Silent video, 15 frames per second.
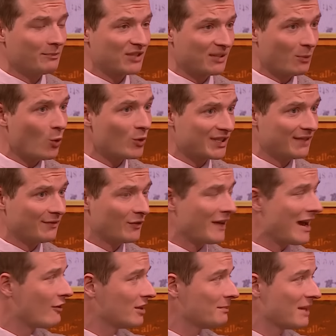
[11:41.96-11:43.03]
supportive of
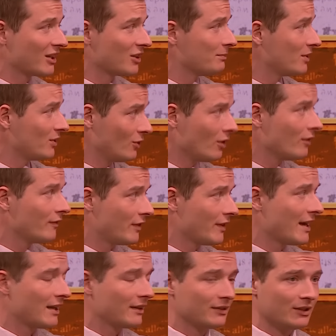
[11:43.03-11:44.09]
Harry and Meghan, but not for
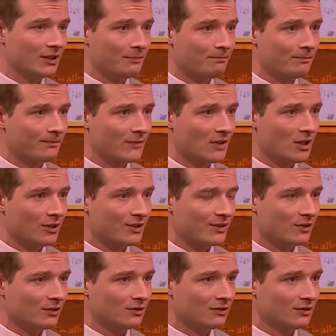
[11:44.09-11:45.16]
that article.